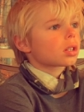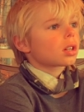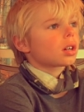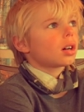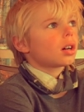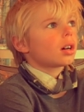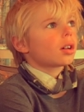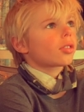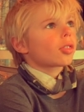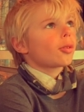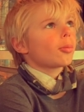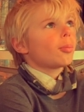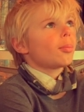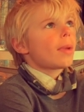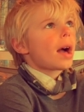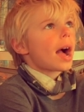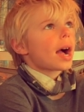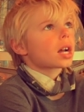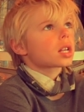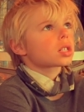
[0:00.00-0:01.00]
uh, the
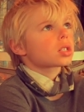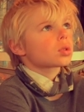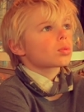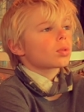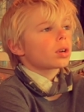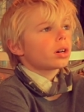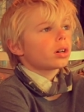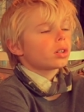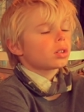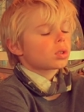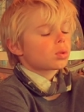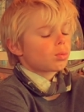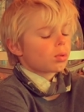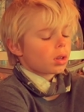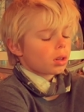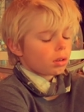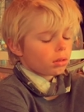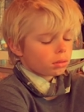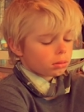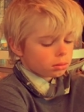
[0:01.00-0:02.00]
Maxwell's
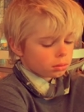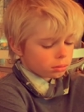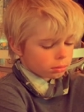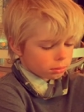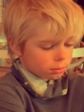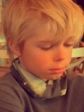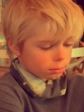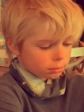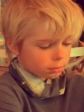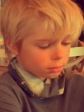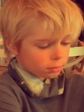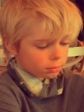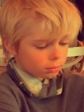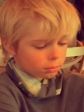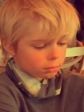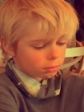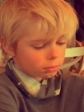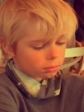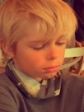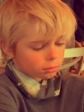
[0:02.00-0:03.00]
wheel.
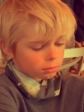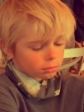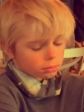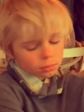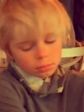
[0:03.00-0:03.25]
Awesome.